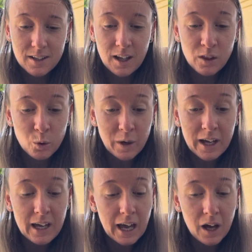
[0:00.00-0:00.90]
And the
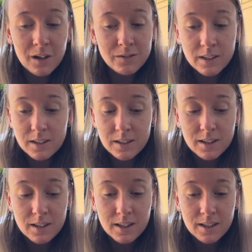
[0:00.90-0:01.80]
way out of it
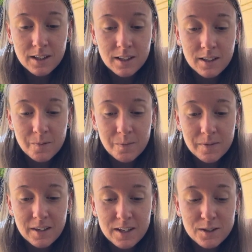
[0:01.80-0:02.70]

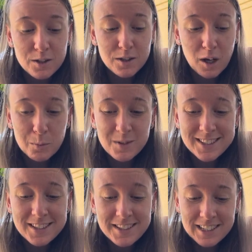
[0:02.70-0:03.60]
is to stop
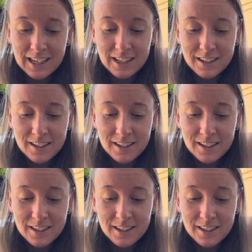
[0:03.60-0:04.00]
resisting it.